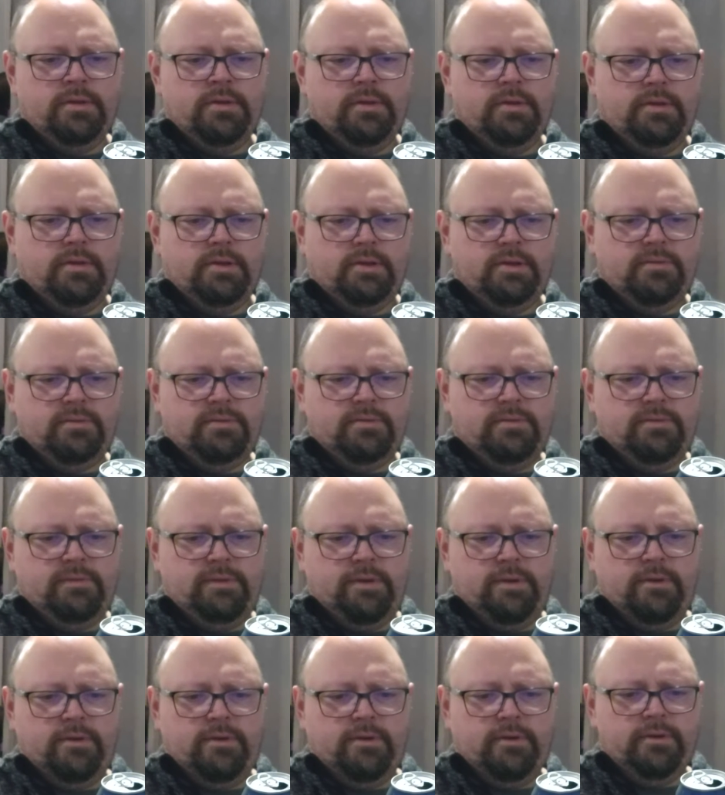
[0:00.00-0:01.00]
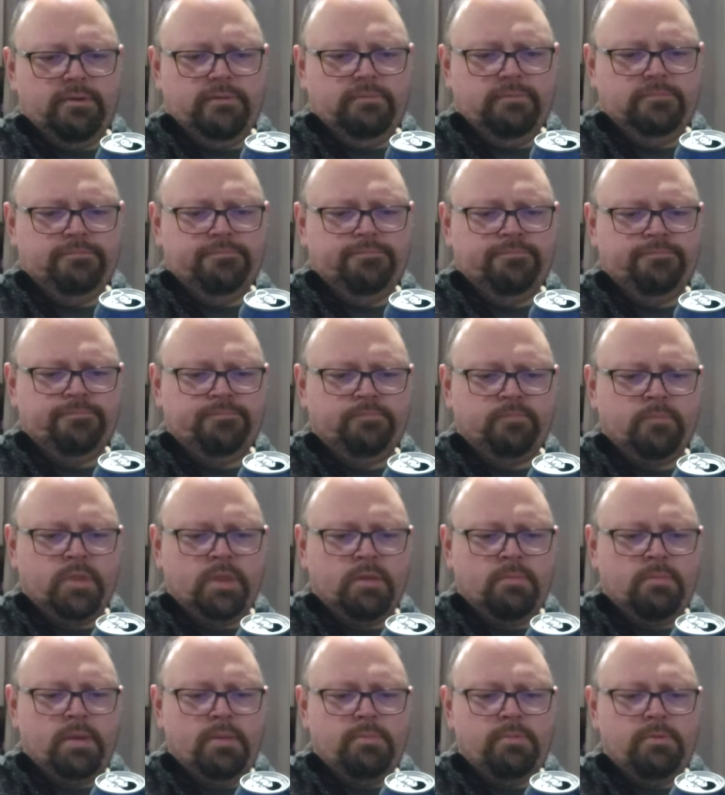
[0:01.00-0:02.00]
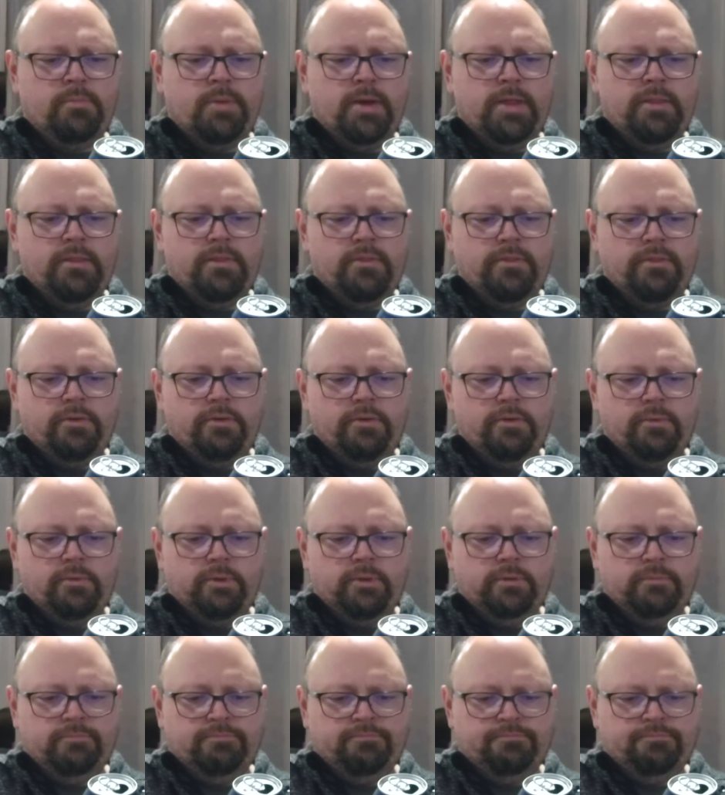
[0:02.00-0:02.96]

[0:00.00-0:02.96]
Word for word: uh, necessarily. Maybe by the third